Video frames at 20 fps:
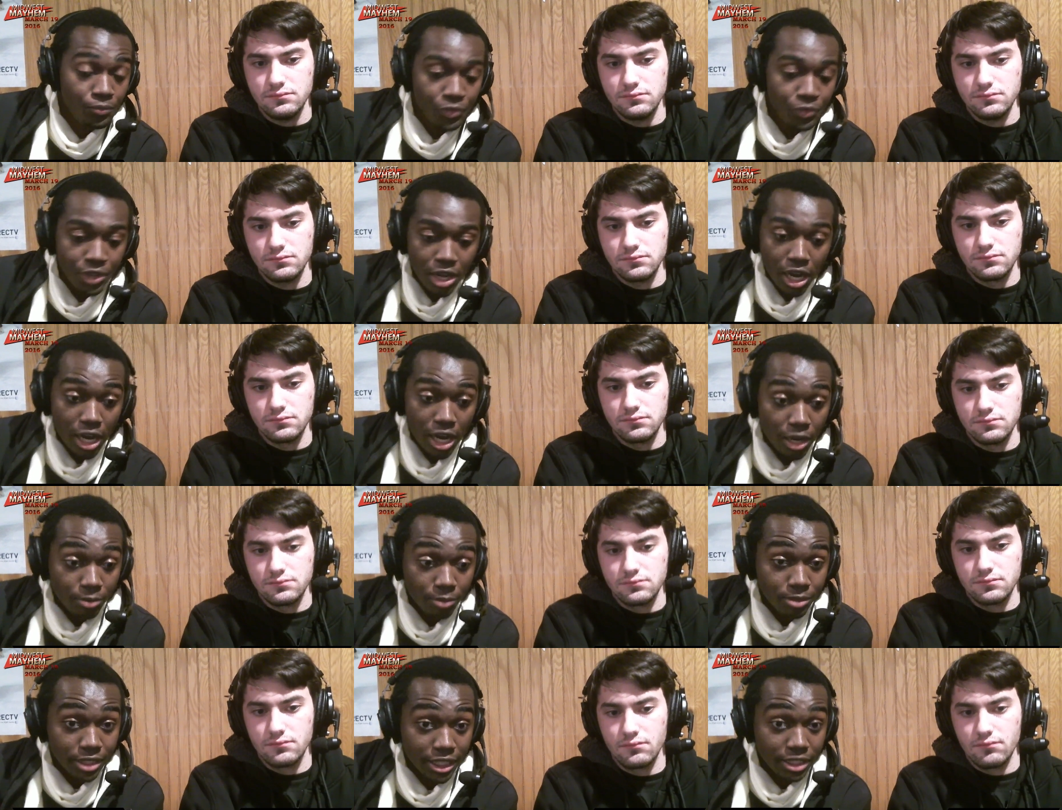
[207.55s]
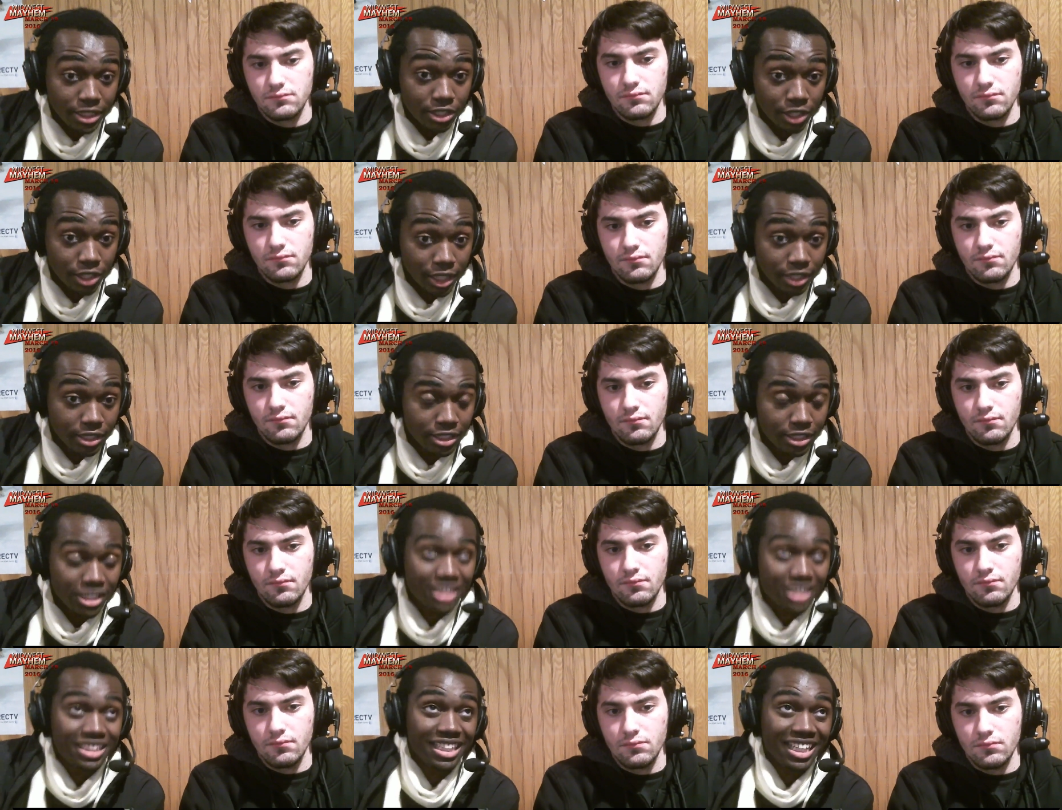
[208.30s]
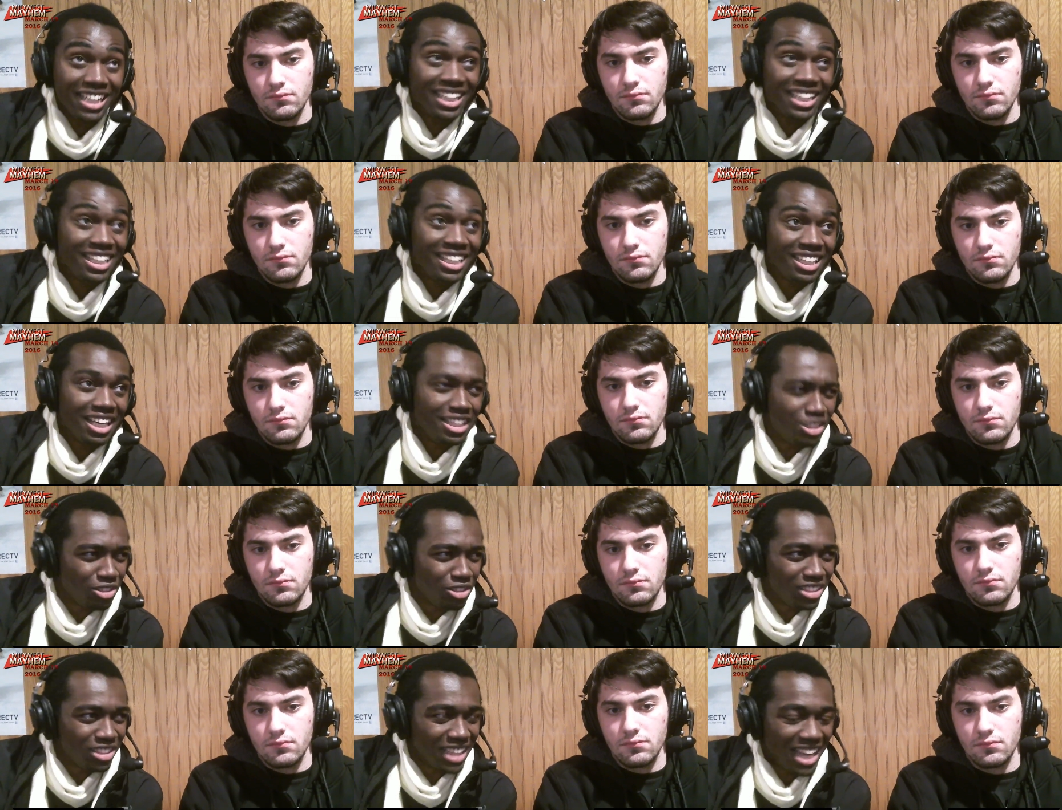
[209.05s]
Speaker 1: Um, ZTD, ZTD, uh,
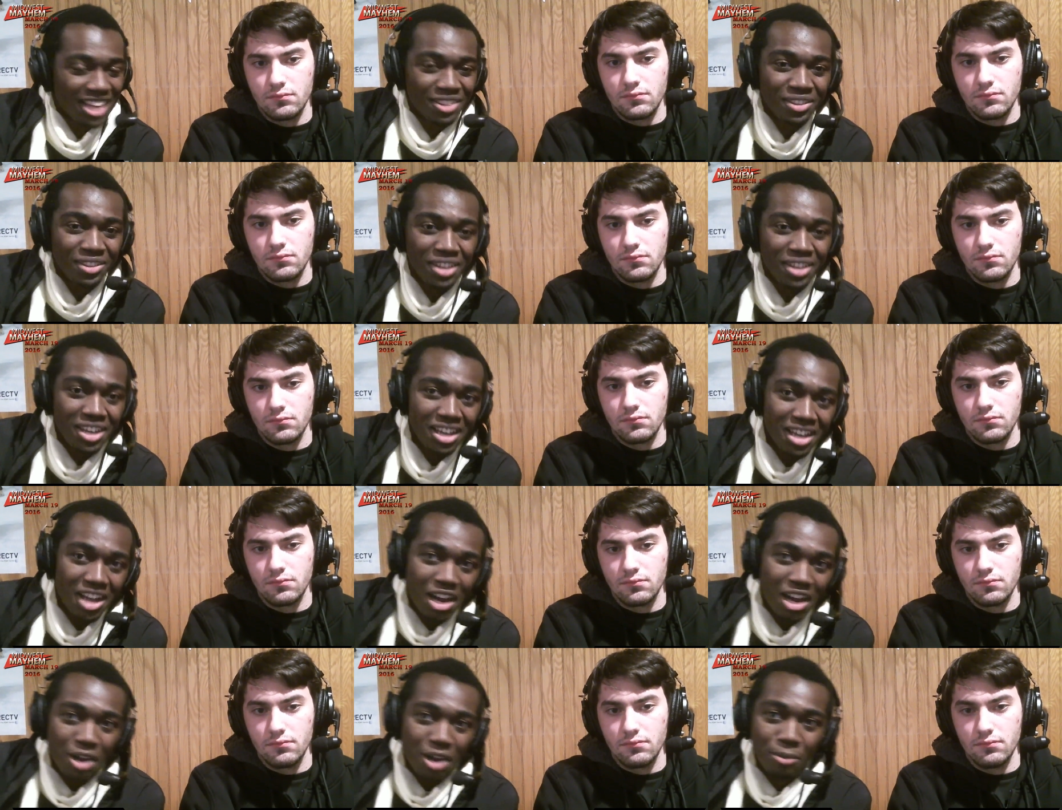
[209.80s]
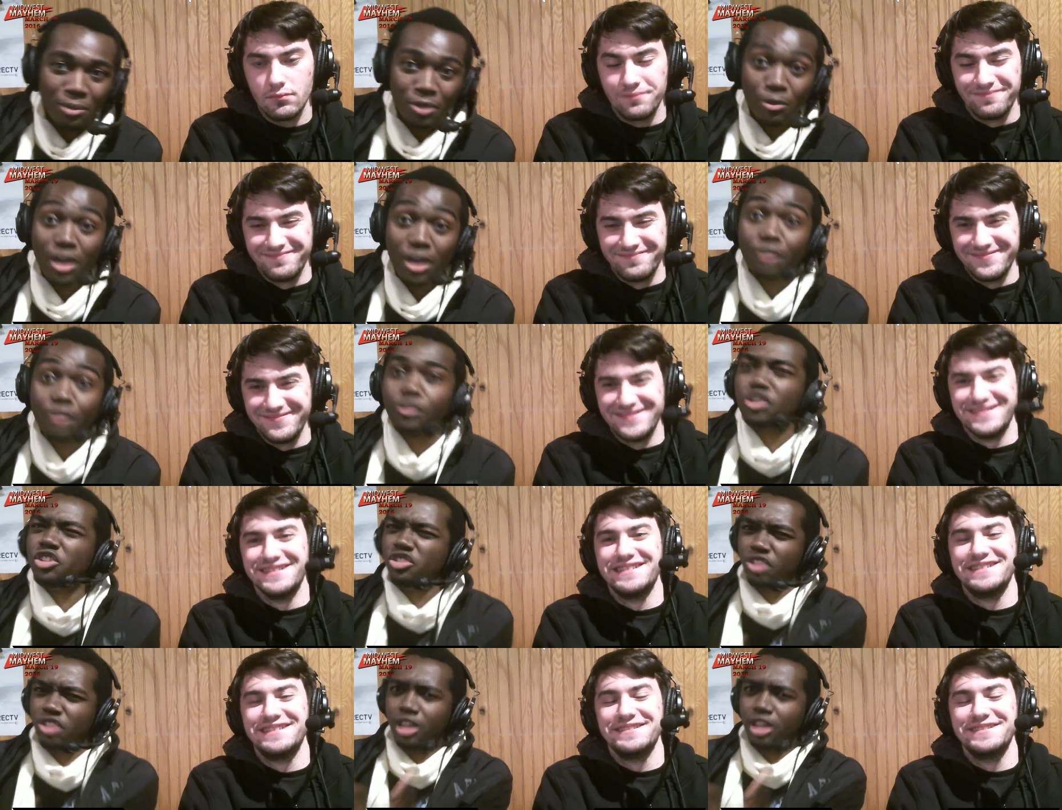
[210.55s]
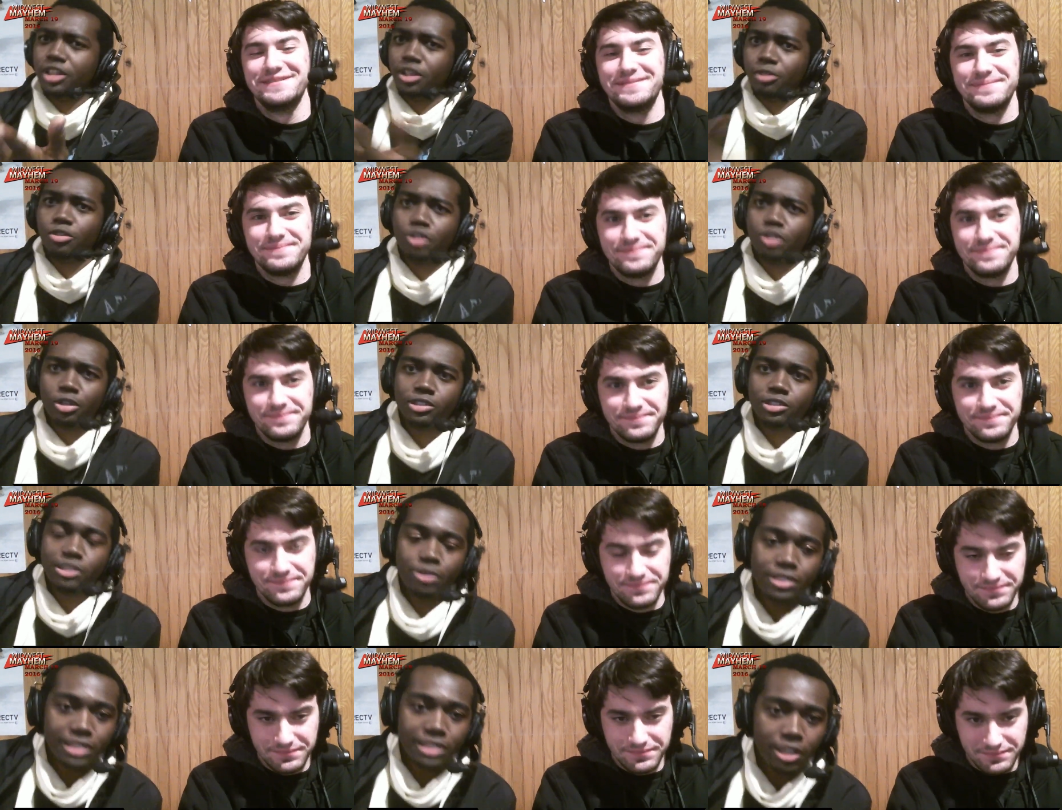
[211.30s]
ZTD. Um, Rocky, let's start this.
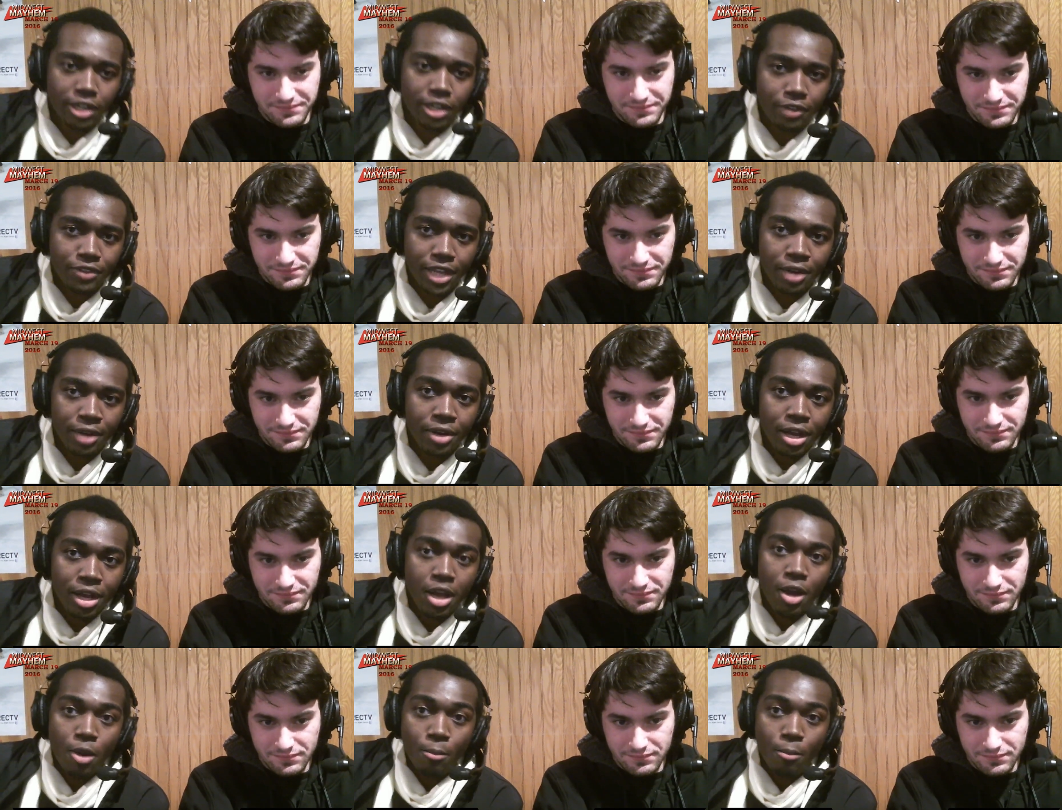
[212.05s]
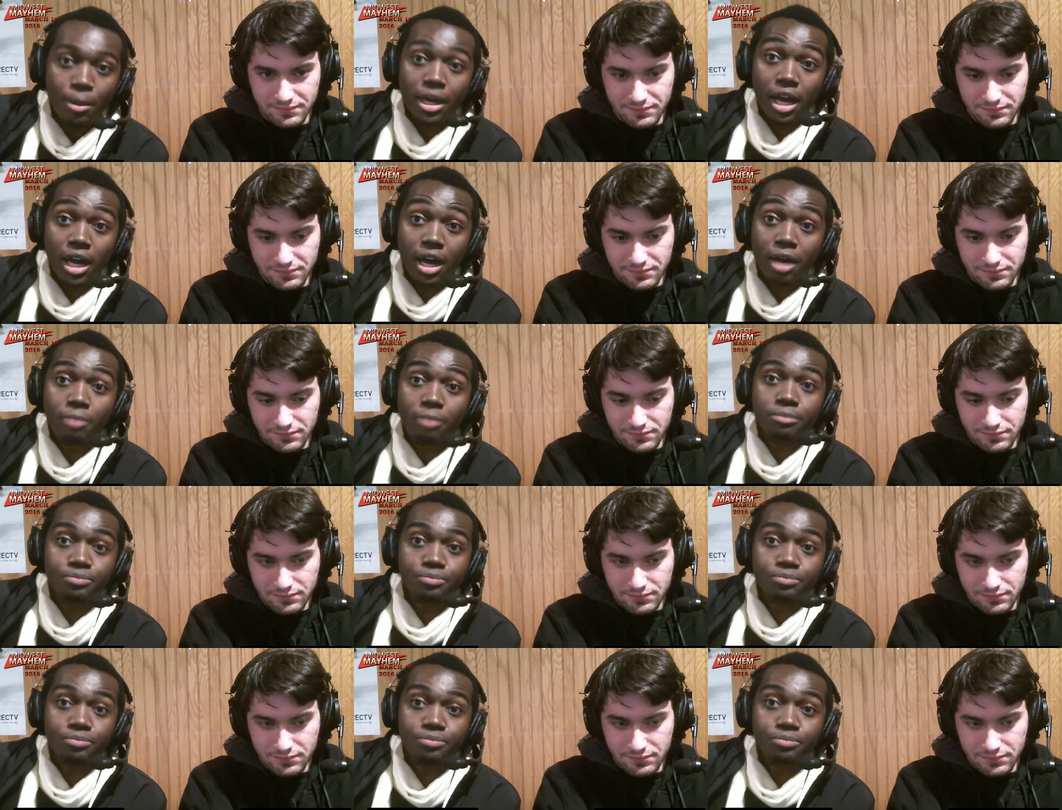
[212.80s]
But um,